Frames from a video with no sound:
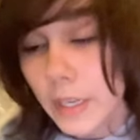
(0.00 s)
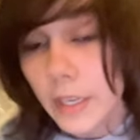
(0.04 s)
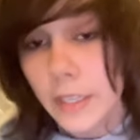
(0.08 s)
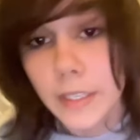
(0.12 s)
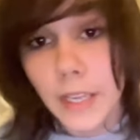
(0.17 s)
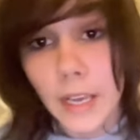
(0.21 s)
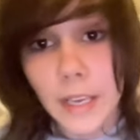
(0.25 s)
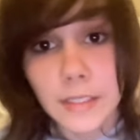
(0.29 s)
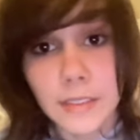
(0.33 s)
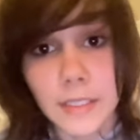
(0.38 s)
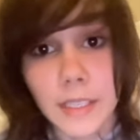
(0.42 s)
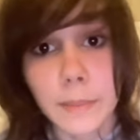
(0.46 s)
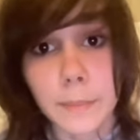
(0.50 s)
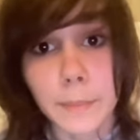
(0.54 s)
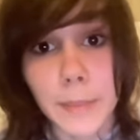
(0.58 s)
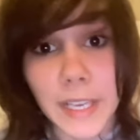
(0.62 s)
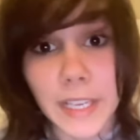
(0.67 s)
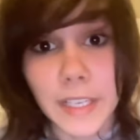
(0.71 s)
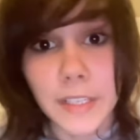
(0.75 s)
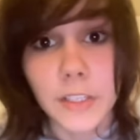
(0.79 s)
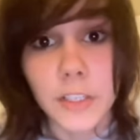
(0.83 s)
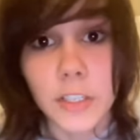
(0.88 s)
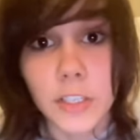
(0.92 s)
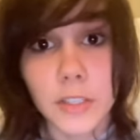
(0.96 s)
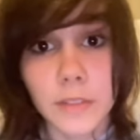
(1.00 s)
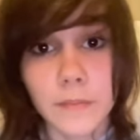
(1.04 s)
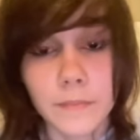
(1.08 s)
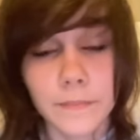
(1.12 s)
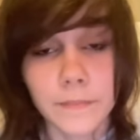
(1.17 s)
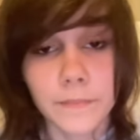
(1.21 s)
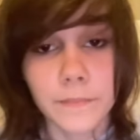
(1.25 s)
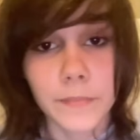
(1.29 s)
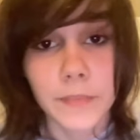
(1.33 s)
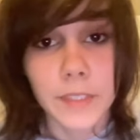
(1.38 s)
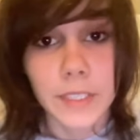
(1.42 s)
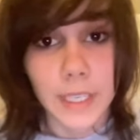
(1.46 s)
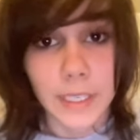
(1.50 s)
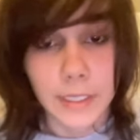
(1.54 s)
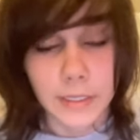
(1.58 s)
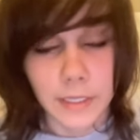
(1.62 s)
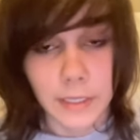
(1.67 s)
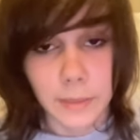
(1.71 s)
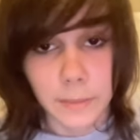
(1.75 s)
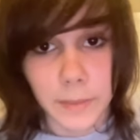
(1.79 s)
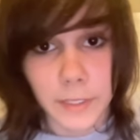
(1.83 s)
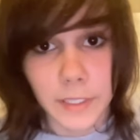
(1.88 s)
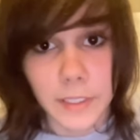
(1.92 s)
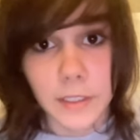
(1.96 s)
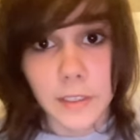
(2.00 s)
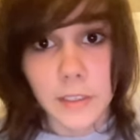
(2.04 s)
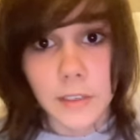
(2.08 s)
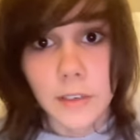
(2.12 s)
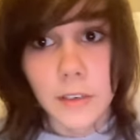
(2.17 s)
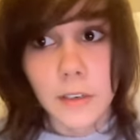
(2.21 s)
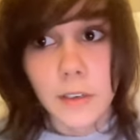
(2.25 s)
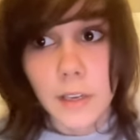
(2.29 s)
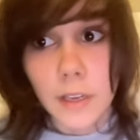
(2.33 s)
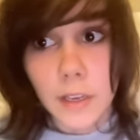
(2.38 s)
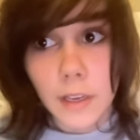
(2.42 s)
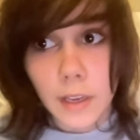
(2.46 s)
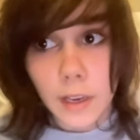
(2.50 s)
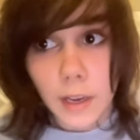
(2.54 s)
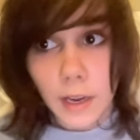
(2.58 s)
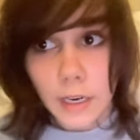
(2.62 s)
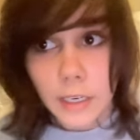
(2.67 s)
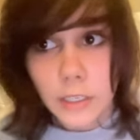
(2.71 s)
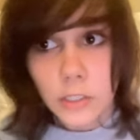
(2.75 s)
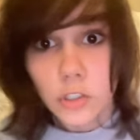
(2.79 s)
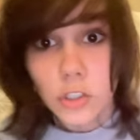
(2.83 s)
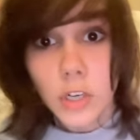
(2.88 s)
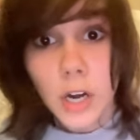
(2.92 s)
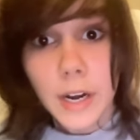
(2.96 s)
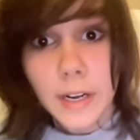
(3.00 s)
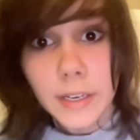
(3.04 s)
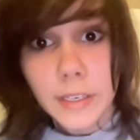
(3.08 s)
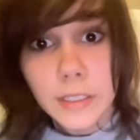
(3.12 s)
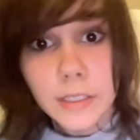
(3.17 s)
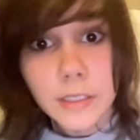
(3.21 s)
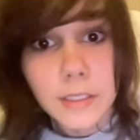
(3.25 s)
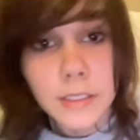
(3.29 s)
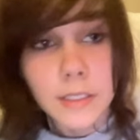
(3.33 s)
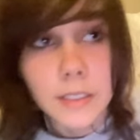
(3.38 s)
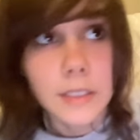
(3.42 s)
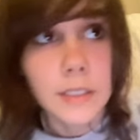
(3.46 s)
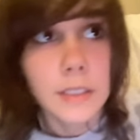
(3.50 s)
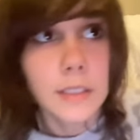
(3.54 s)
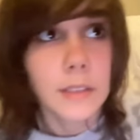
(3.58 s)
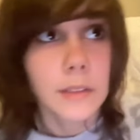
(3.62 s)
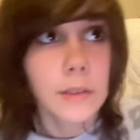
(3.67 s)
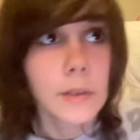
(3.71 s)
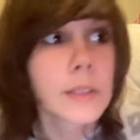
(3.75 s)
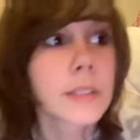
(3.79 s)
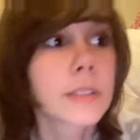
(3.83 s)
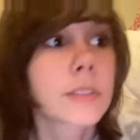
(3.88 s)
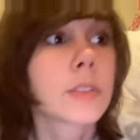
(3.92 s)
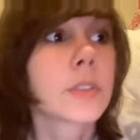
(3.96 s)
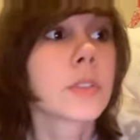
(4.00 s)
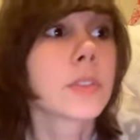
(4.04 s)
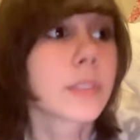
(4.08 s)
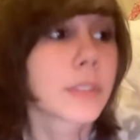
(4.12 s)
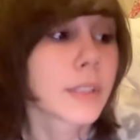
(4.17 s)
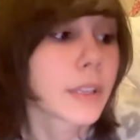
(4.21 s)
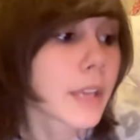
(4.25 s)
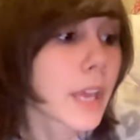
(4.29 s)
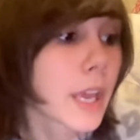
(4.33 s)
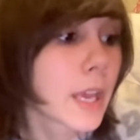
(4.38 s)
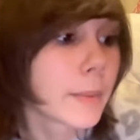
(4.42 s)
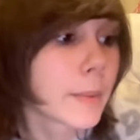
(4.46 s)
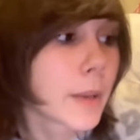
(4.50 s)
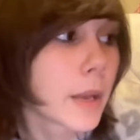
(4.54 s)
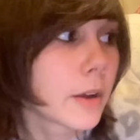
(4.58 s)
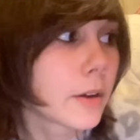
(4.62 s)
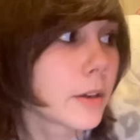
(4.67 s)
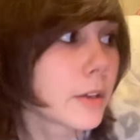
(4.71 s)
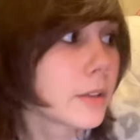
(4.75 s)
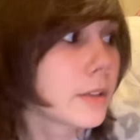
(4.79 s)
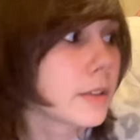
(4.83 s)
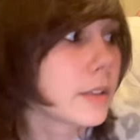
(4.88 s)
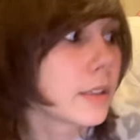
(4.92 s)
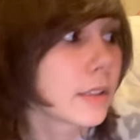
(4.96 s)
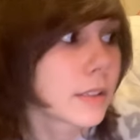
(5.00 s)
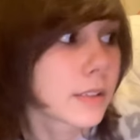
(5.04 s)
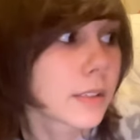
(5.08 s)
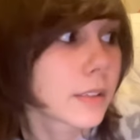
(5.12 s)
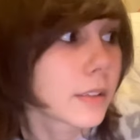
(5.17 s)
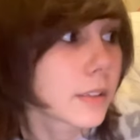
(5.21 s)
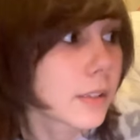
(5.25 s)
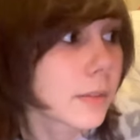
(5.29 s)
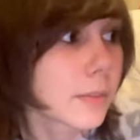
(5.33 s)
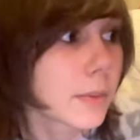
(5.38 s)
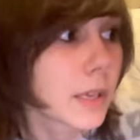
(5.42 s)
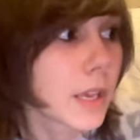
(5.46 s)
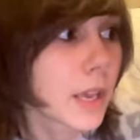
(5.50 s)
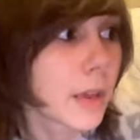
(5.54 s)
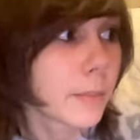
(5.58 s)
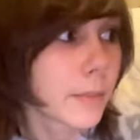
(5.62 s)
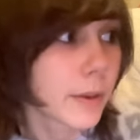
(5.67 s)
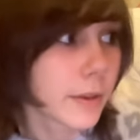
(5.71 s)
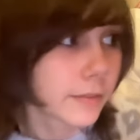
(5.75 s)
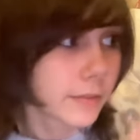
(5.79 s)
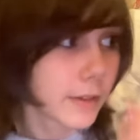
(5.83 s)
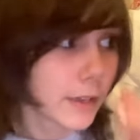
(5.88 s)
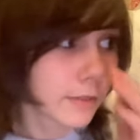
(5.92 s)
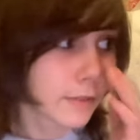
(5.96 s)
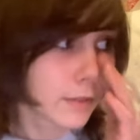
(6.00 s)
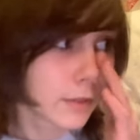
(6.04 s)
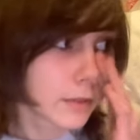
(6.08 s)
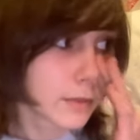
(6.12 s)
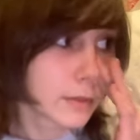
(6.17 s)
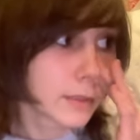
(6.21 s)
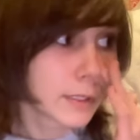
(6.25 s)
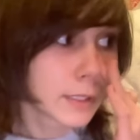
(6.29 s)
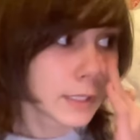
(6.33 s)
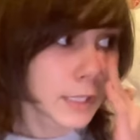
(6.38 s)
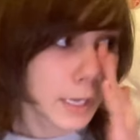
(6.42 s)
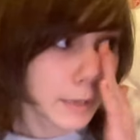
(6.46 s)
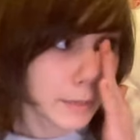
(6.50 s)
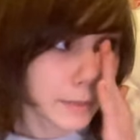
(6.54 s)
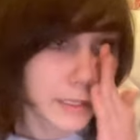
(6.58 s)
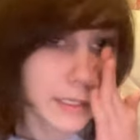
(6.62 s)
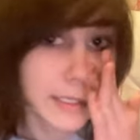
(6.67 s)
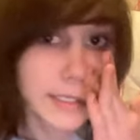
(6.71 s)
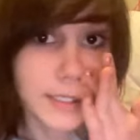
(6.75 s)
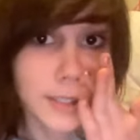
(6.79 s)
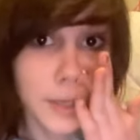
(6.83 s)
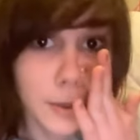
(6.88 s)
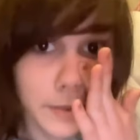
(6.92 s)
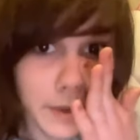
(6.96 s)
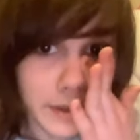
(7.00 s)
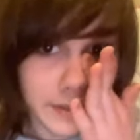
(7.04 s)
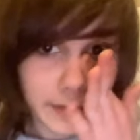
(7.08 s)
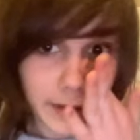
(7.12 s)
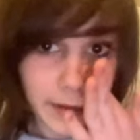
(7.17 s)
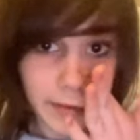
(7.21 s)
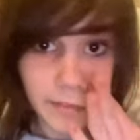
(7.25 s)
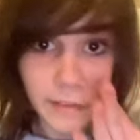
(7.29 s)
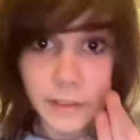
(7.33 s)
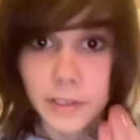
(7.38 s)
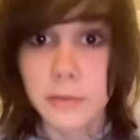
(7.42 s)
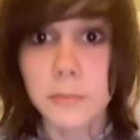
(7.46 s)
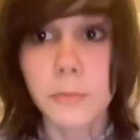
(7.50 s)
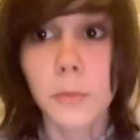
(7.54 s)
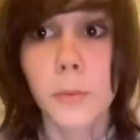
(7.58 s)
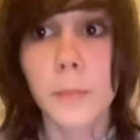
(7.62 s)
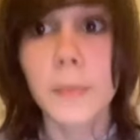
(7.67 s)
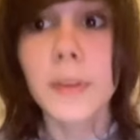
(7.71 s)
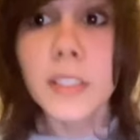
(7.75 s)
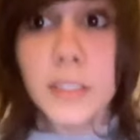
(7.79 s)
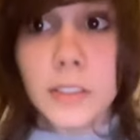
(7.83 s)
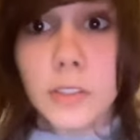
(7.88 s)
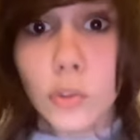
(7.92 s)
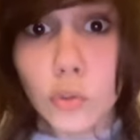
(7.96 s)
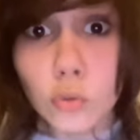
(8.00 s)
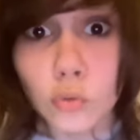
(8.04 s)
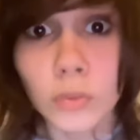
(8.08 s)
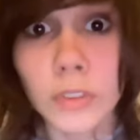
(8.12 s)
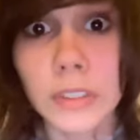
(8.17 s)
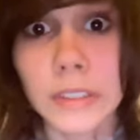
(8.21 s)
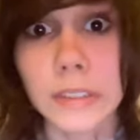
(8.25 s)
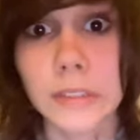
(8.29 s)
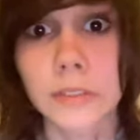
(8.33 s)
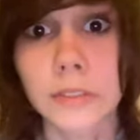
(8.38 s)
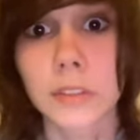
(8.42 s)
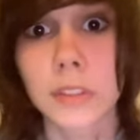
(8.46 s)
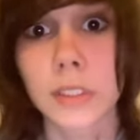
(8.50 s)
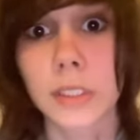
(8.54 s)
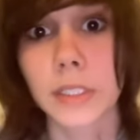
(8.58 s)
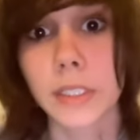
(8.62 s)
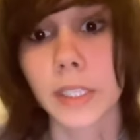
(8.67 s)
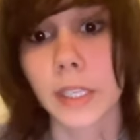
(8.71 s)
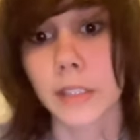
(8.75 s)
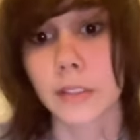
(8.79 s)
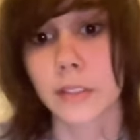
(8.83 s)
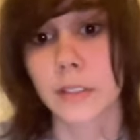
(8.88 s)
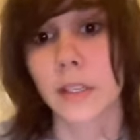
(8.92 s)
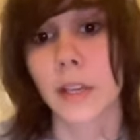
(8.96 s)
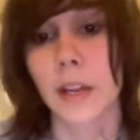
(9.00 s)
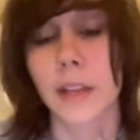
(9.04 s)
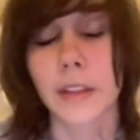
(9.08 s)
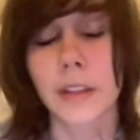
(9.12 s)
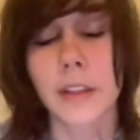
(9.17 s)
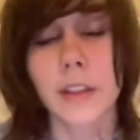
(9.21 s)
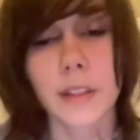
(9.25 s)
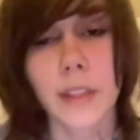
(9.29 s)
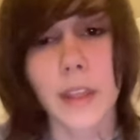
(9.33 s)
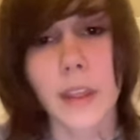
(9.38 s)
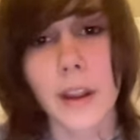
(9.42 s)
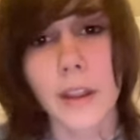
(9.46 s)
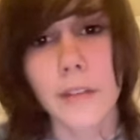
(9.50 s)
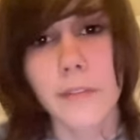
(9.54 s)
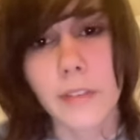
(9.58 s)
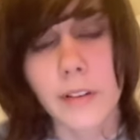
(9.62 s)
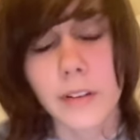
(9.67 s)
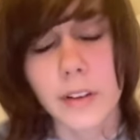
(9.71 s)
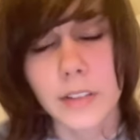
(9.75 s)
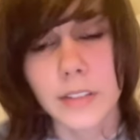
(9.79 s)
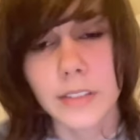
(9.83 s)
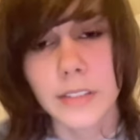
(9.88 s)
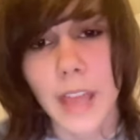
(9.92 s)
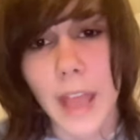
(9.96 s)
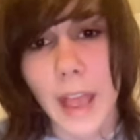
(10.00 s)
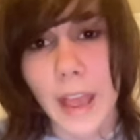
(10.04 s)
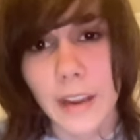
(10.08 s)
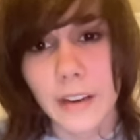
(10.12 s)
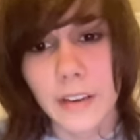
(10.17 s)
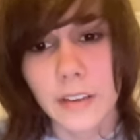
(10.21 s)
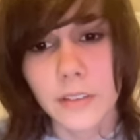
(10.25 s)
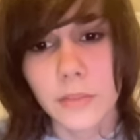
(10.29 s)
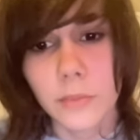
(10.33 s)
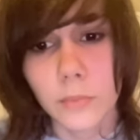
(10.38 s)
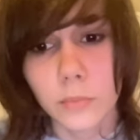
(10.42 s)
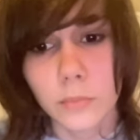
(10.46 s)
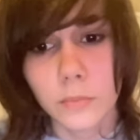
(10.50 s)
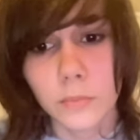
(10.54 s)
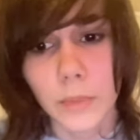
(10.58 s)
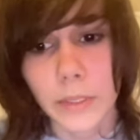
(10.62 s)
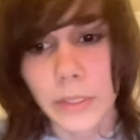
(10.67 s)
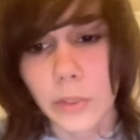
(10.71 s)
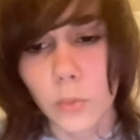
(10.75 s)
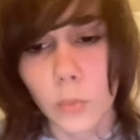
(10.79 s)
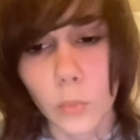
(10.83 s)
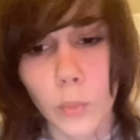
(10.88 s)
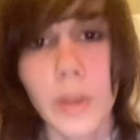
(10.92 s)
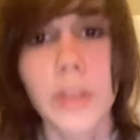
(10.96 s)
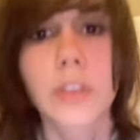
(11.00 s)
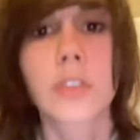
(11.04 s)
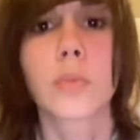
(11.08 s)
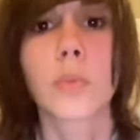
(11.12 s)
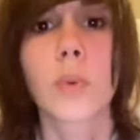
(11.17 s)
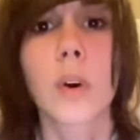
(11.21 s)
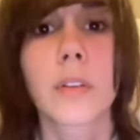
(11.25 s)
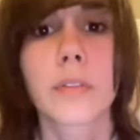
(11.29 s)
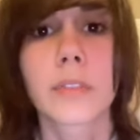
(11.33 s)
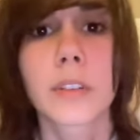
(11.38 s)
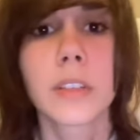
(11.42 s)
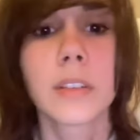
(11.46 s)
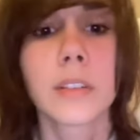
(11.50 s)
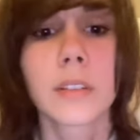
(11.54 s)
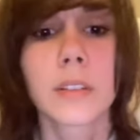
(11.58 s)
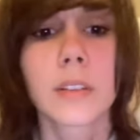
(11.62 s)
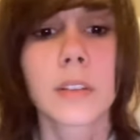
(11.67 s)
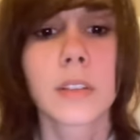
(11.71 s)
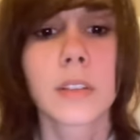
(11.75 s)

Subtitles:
tastes like peach. It tastes like peach. I tried it as soon as it came out, it instantly became my favorite. I mean, it's not my favorite anymore, but it's still really, really tasty. I think that if it just had it, like, way too often.